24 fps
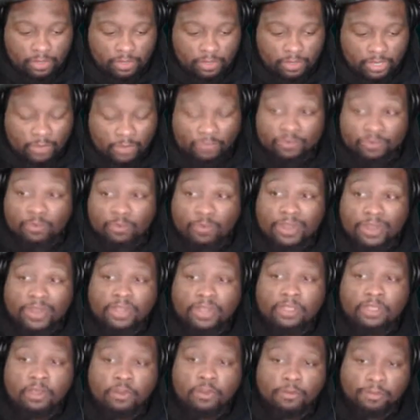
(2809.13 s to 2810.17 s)
It was a way to
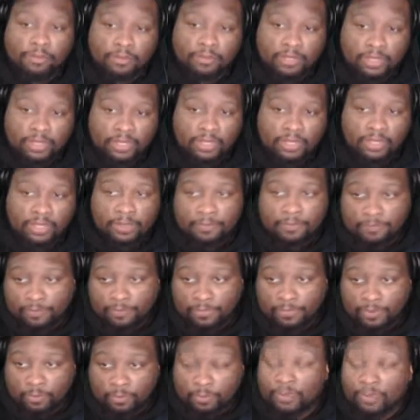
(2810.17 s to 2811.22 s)
cope. Um,
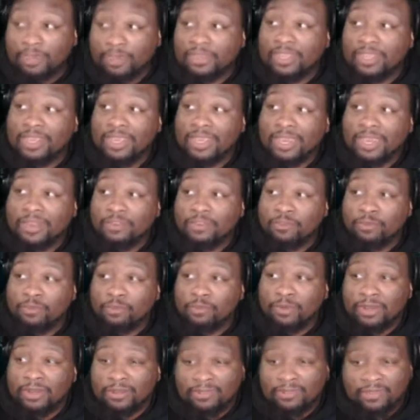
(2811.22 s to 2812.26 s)
one thing I do
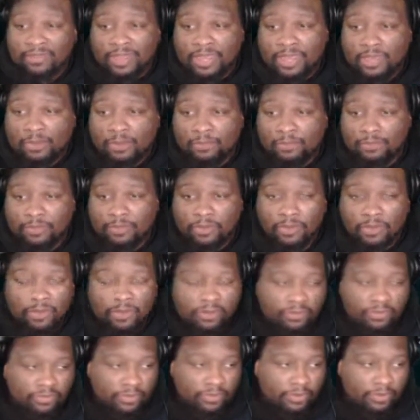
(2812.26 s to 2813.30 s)
want to say
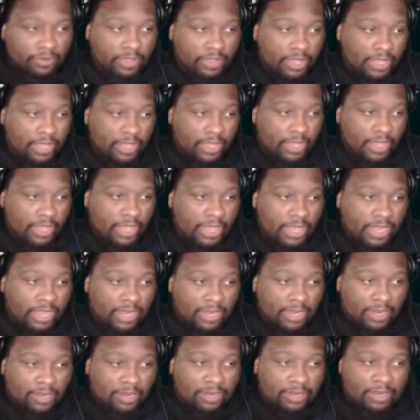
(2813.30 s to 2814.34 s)
also,
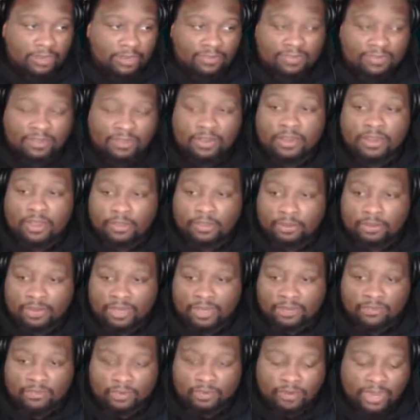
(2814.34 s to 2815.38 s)
and this is another
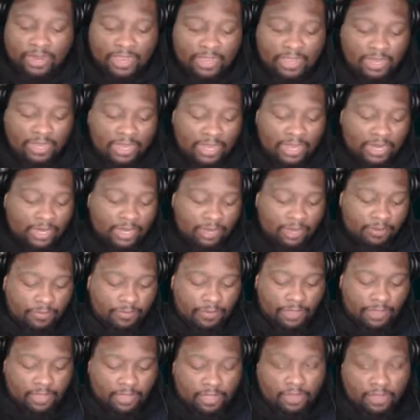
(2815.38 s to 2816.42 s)
Easter egg in it.
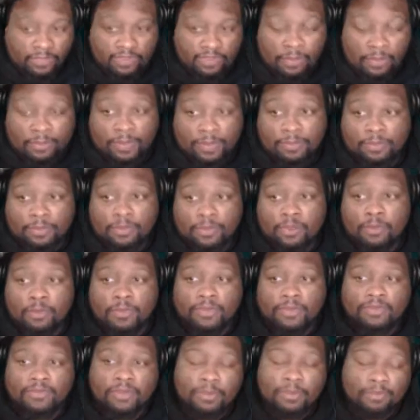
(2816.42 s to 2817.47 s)
Some people know me
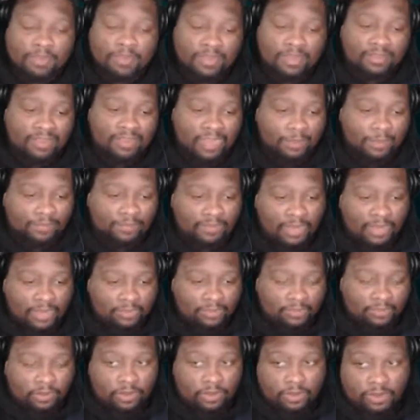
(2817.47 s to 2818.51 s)
for the beat tapes
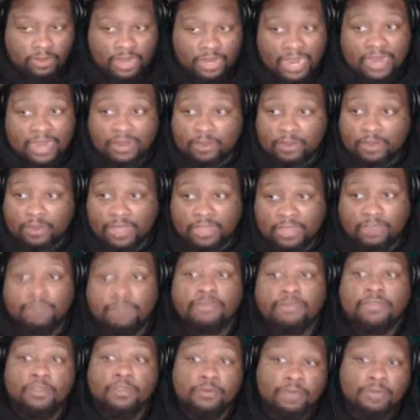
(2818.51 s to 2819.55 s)
that's called I Know How You
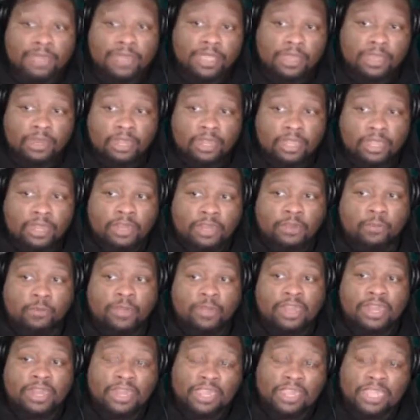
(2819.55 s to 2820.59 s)
Feel Man. And the
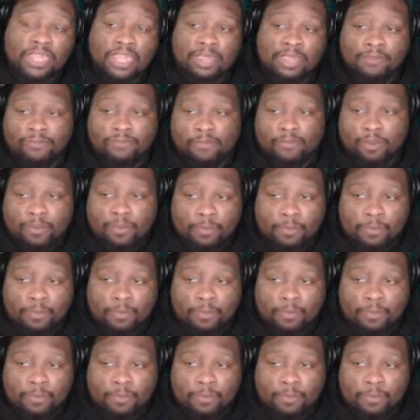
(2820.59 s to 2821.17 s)
way that came from